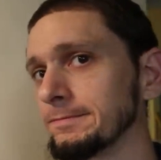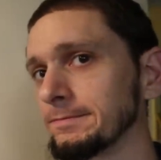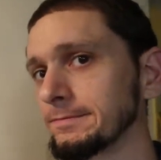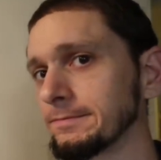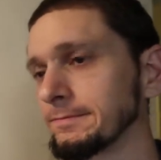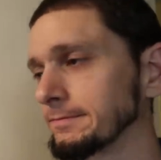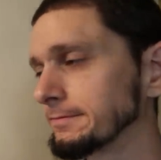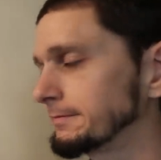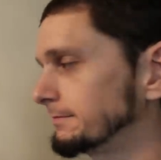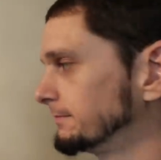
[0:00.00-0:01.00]

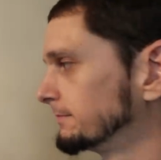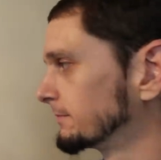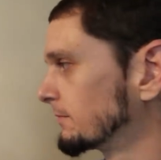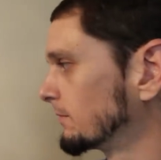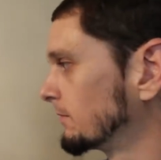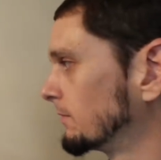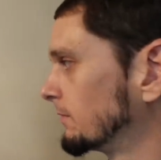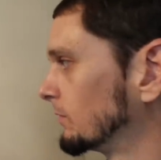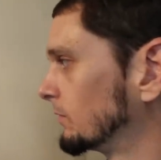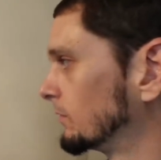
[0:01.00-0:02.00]

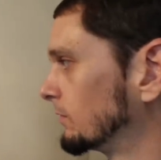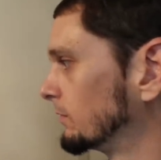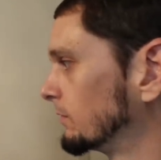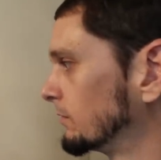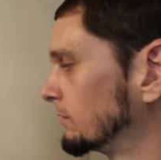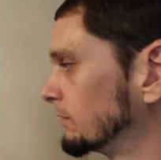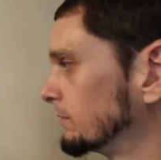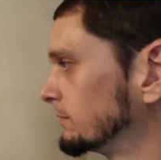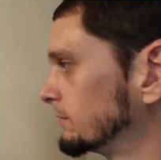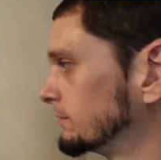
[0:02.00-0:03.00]

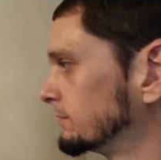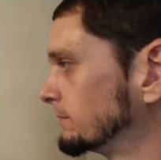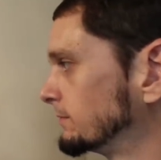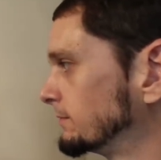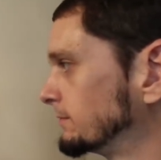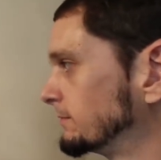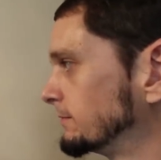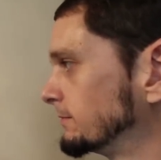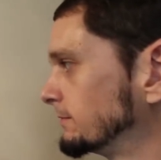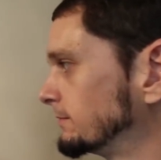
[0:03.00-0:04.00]

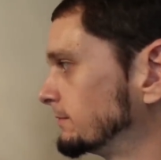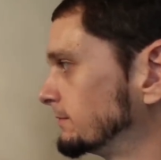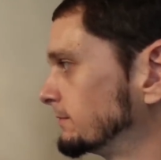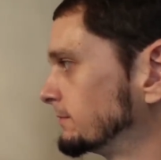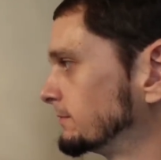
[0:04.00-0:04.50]
(not speaking)